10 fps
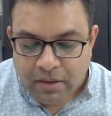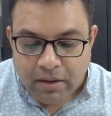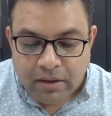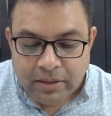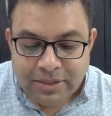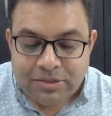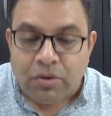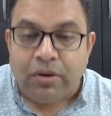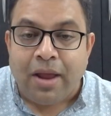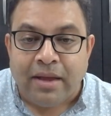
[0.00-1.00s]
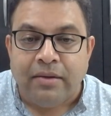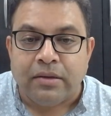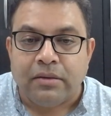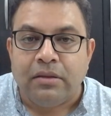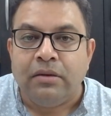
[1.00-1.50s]
Uh, it's on
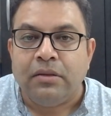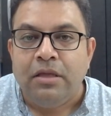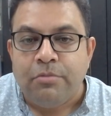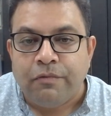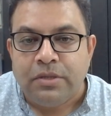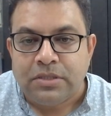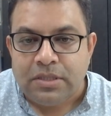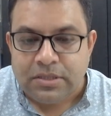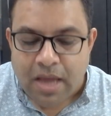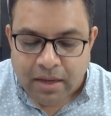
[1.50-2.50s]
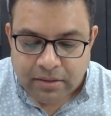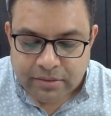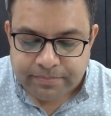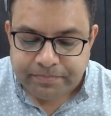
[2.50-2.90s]
anger. The theme of this is anger.